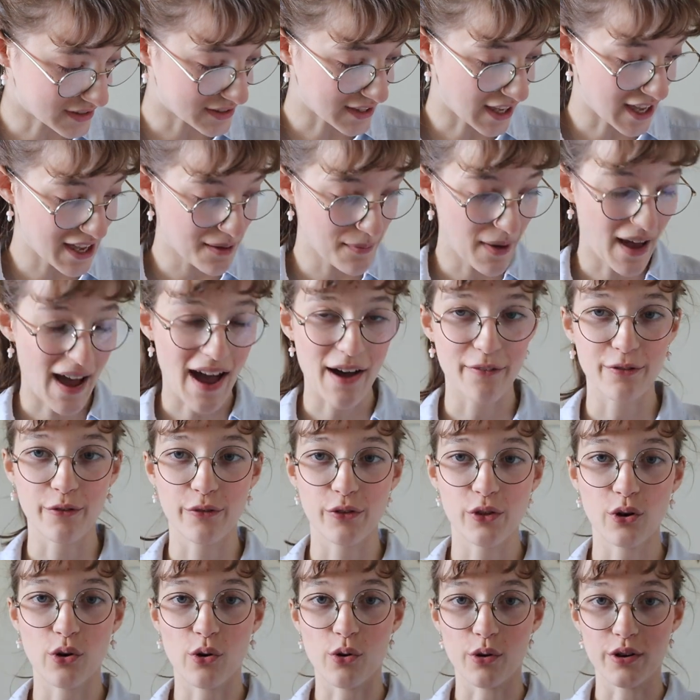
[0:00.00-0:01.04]
same half
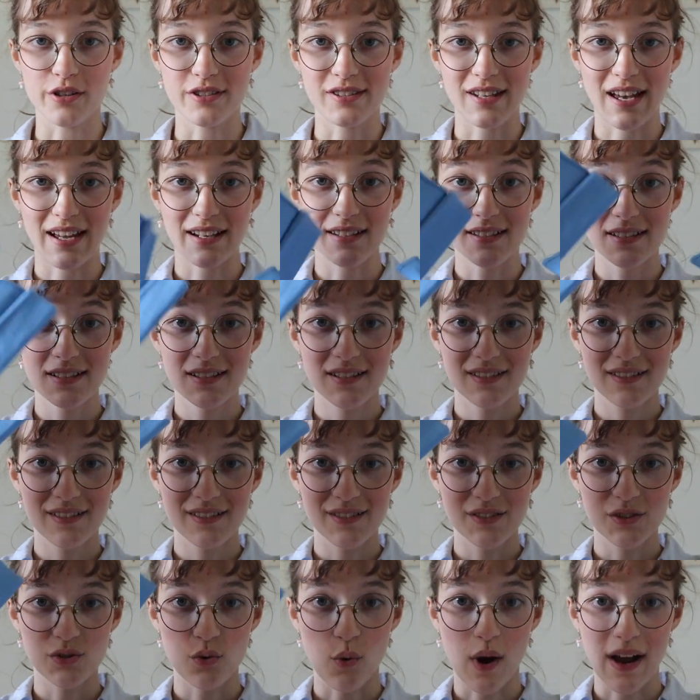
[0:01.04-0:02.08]
of the corset
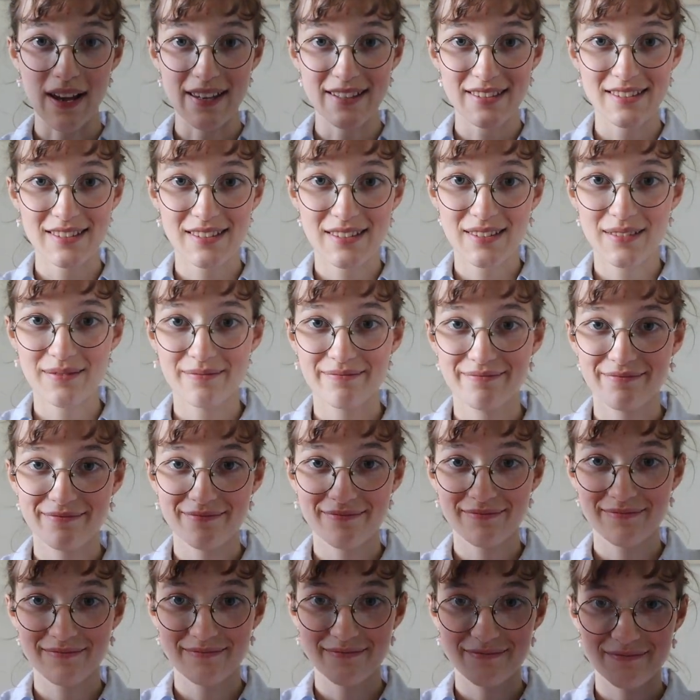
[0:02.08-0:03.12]
twice.
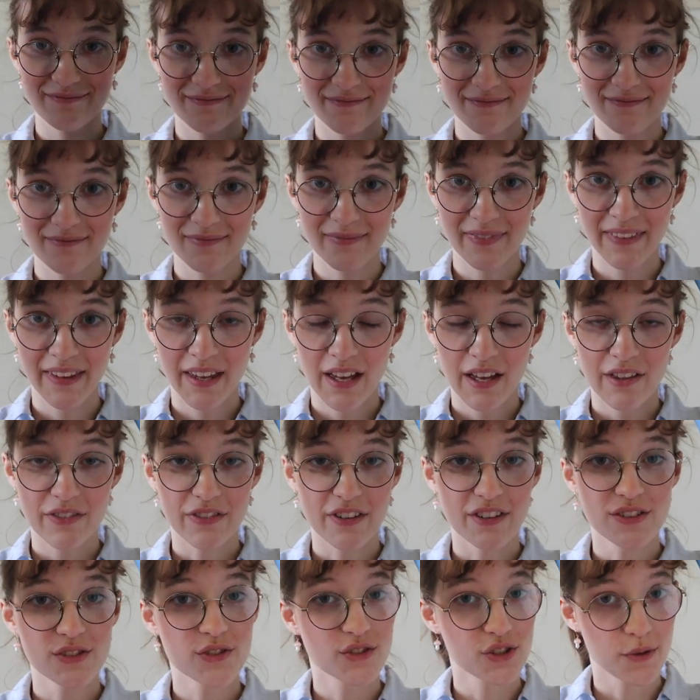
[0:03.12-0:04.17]

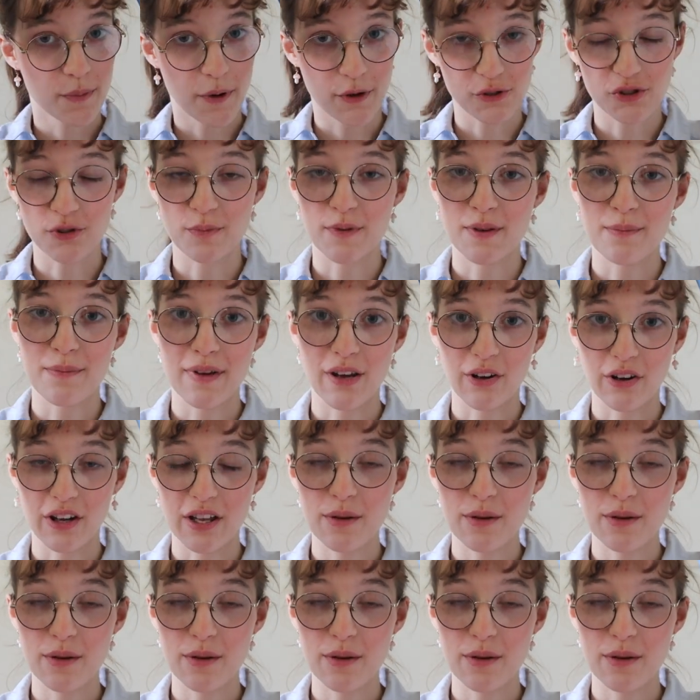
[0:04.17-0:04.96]
These are supposed to be mirror